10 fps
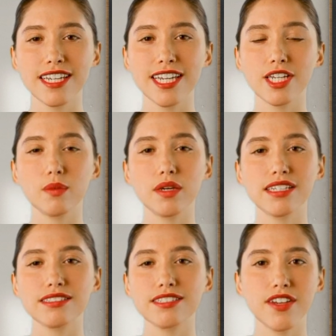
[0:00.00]
each with
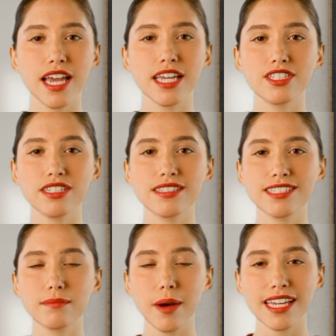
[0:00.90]
its advantages
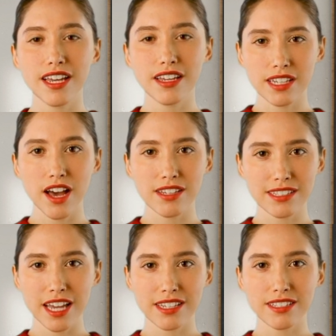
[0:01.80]
depending on the
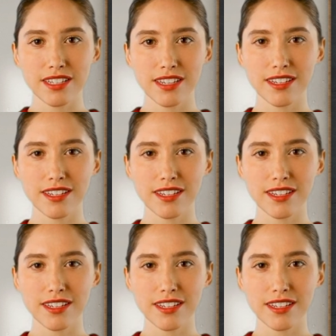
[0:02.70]
context.